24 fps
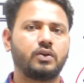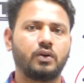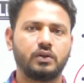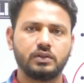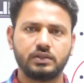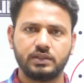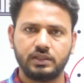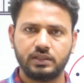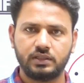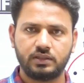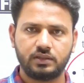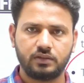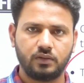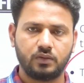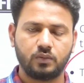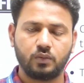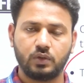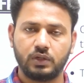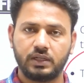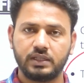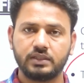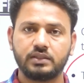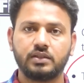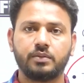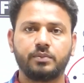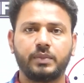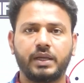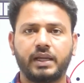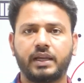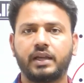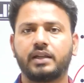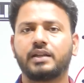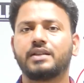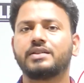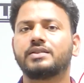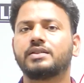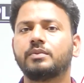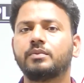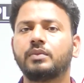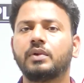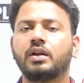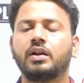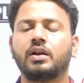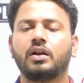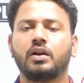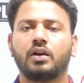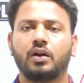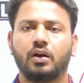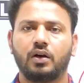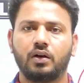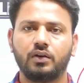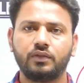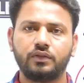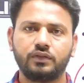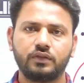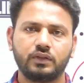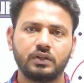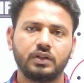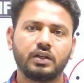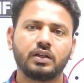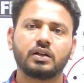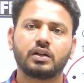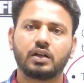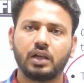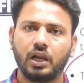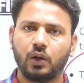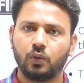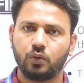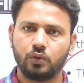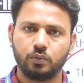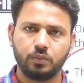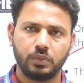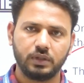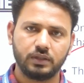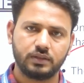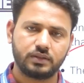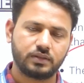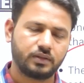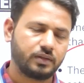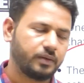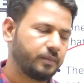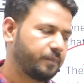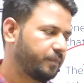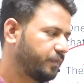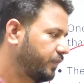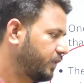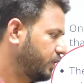causes or what is the mechanism of cloudburst.